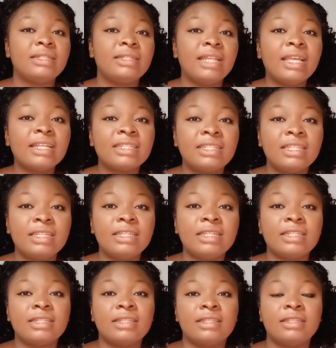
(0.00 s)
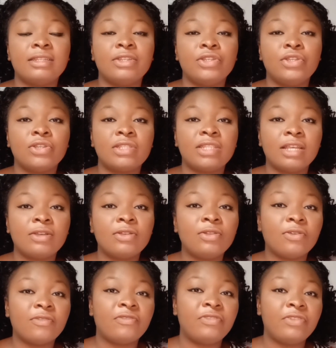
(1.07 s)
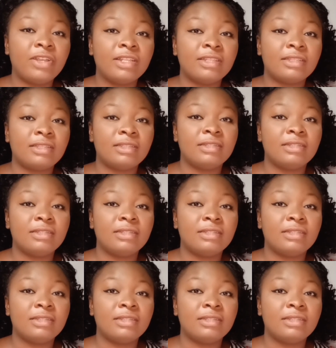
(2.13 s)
the next thing is, your circle of friends